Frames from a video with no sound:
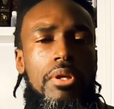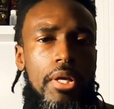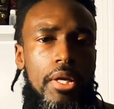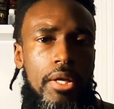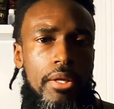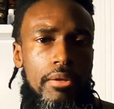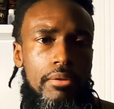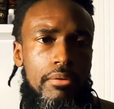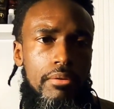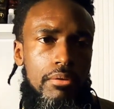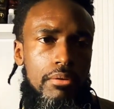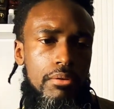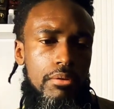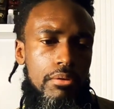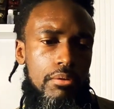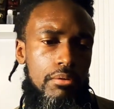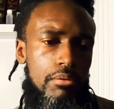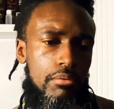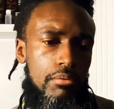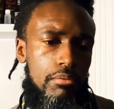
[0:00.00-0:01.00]
and
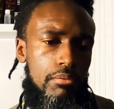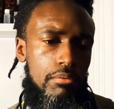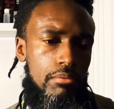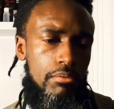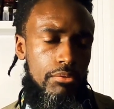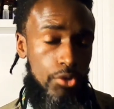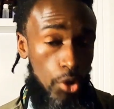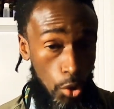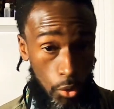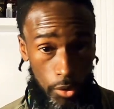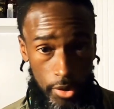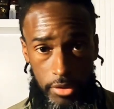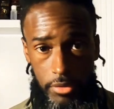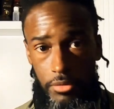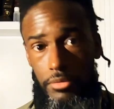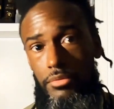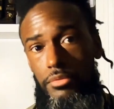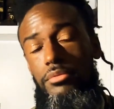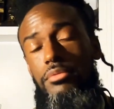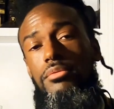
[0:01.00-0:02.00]
knowing,
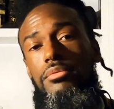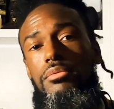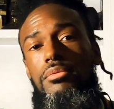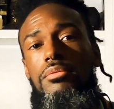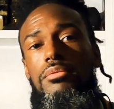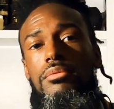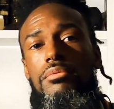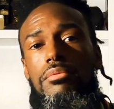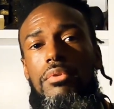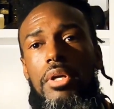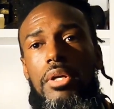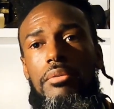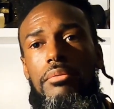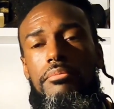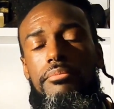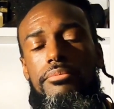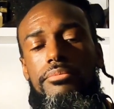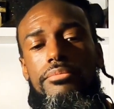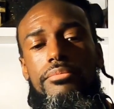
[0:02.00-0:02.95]
right?